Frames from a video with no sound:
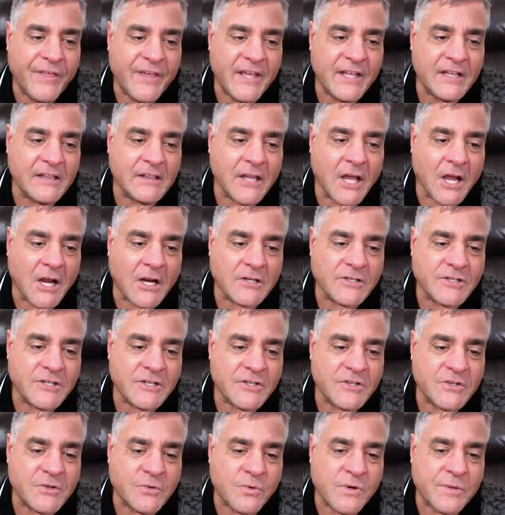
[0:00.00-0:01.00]
the
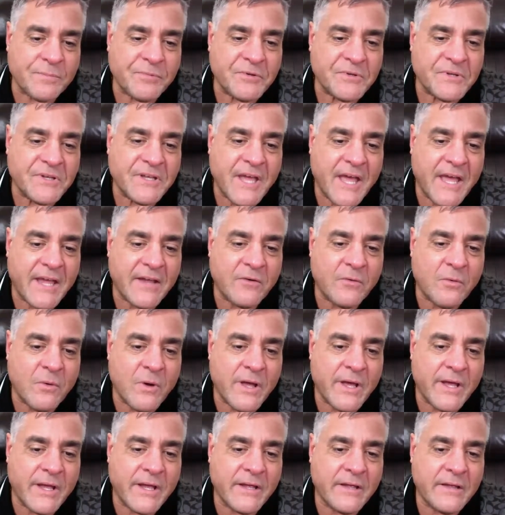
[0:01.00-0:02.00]
largest Ripple
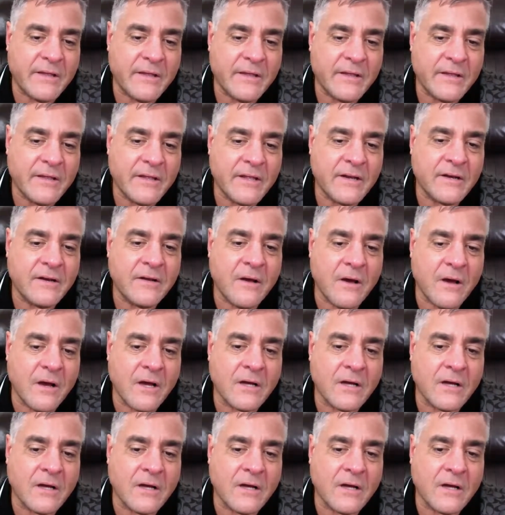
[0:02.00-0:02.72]
gateway in